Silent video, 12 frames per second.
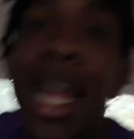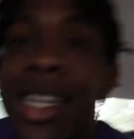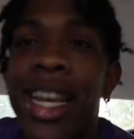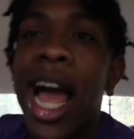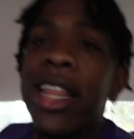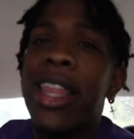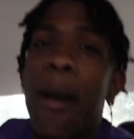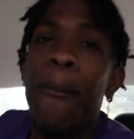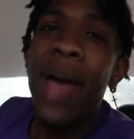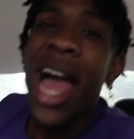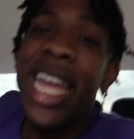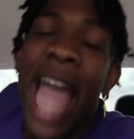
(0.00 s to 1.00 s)
Not the
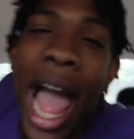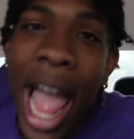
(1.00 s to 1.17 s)
bay.